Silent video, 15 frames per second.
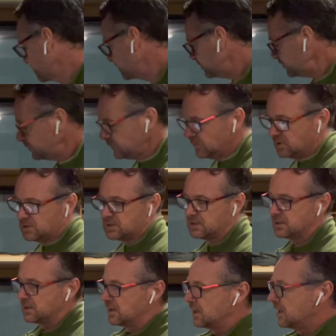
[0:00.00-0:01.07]
Okay.
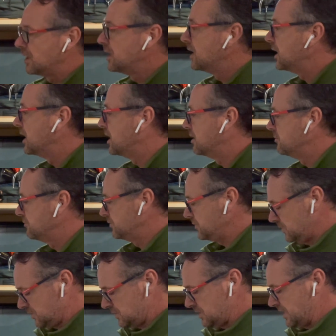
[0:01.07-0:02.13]

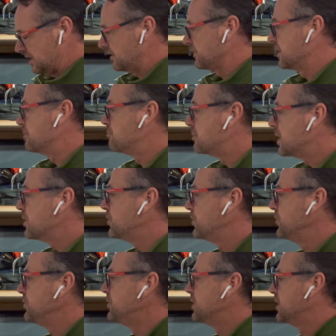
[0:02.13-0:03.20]
Now the
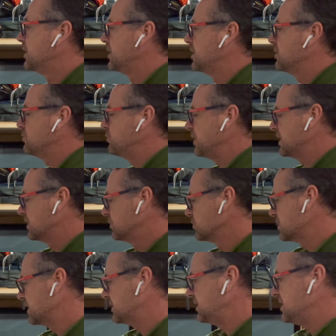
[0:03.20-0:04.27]
mode, we can look
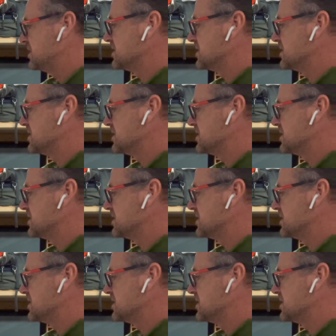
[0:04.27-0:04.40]
at this